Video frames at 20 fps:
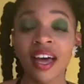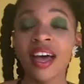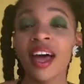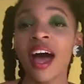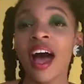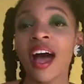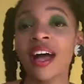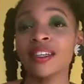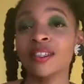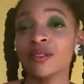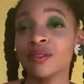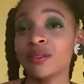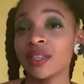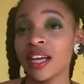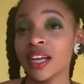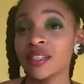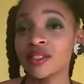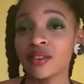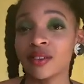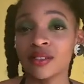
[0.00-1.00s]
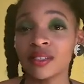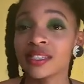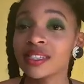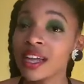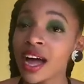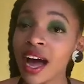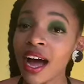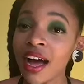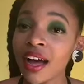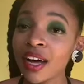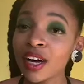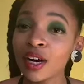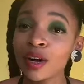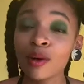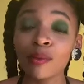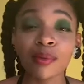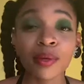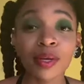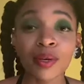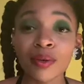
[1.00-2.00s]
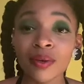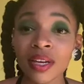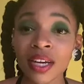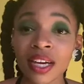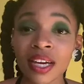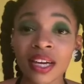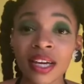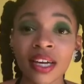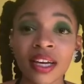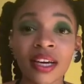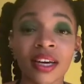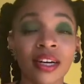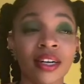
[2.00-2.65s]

I do things on style, beauty,